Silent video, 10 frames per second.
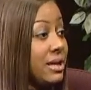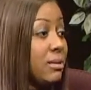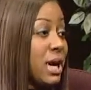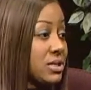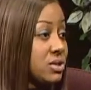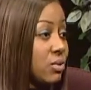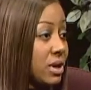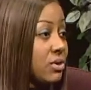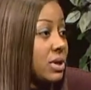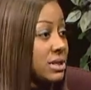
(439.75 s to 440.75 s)
I'm actually
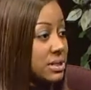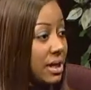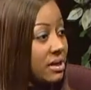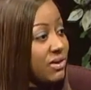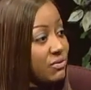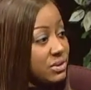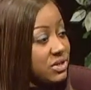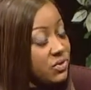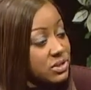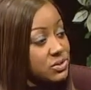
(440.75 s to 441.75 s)
working on designing a full
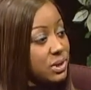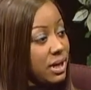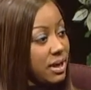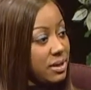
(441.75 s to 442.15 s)
Diva Couture line.